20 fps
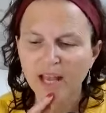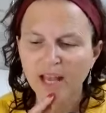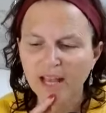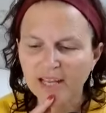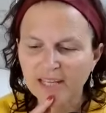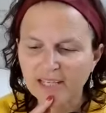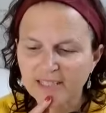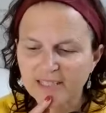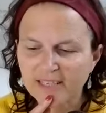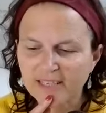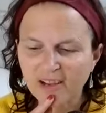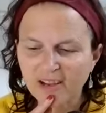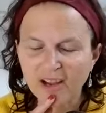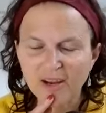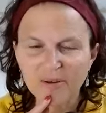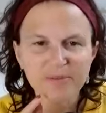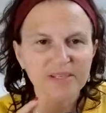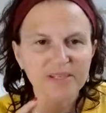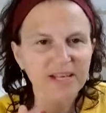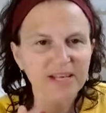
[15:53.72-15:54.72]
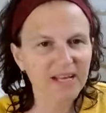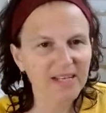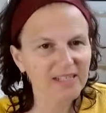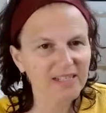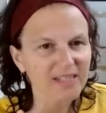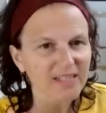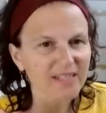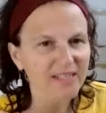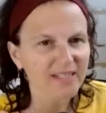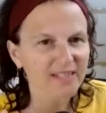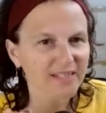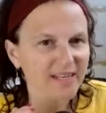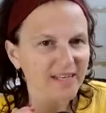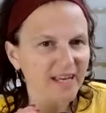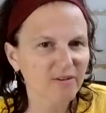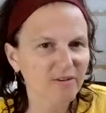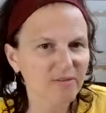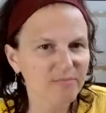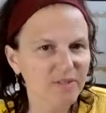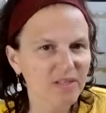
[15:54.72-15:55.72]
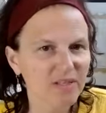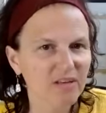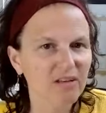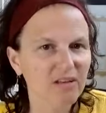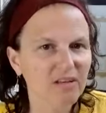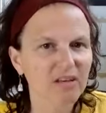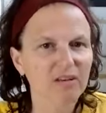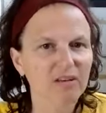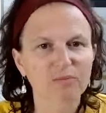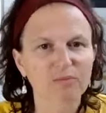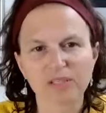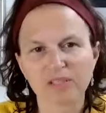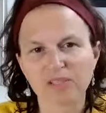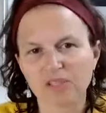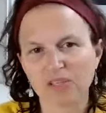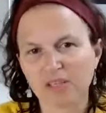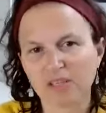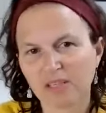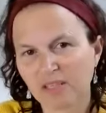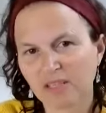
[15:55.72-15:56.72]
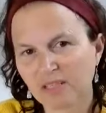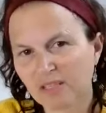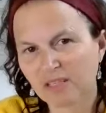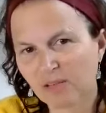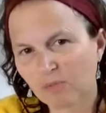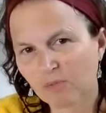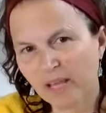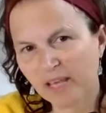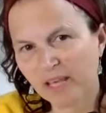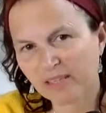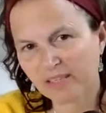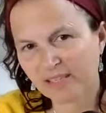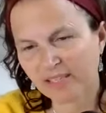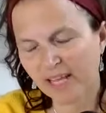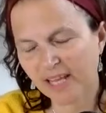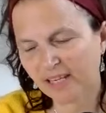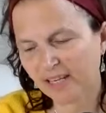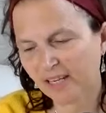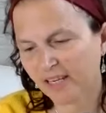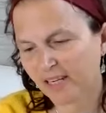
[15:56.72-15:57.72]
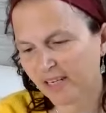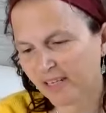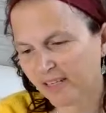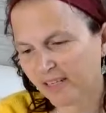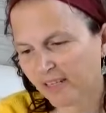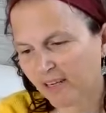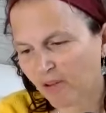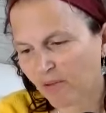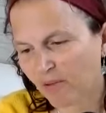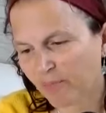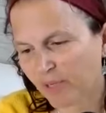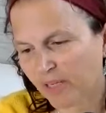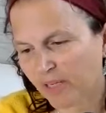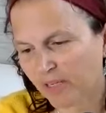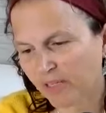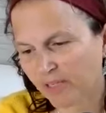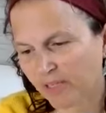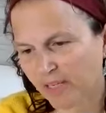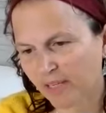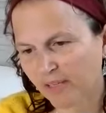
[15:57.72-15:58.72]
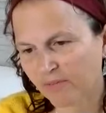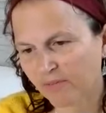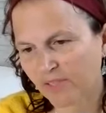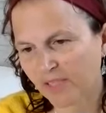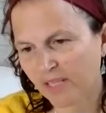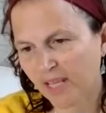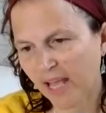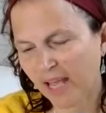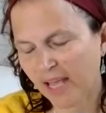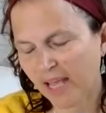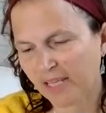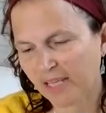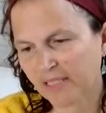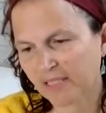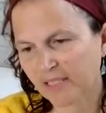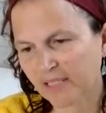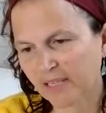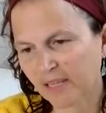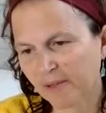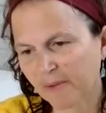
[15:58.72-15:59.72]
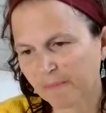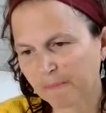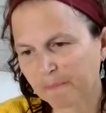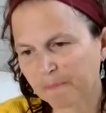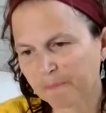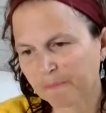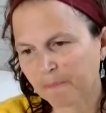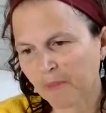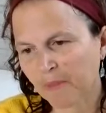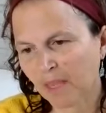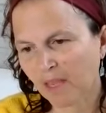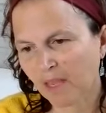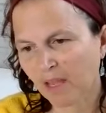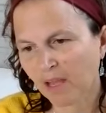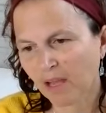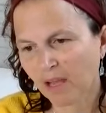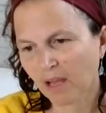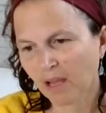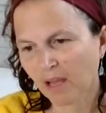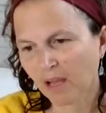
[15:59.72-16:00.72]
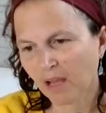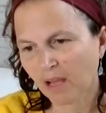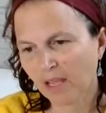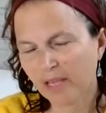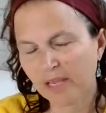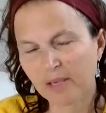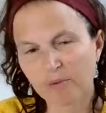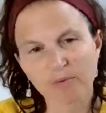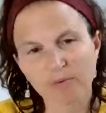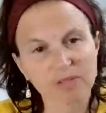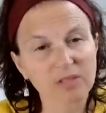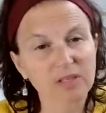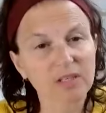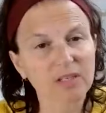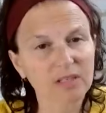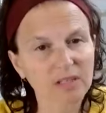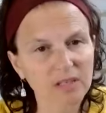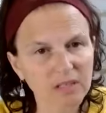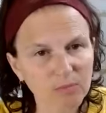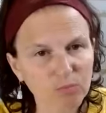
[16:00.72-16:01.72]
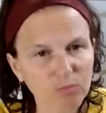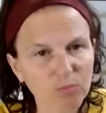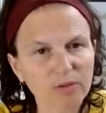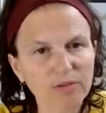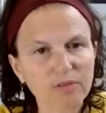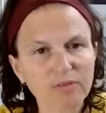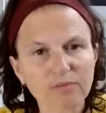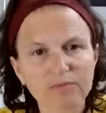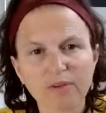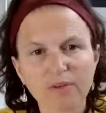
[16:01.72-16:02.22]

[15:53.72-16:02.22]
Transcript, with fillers: And I was actually in Dharamsala, which is where the Dalai Lama lives. And um, it was one of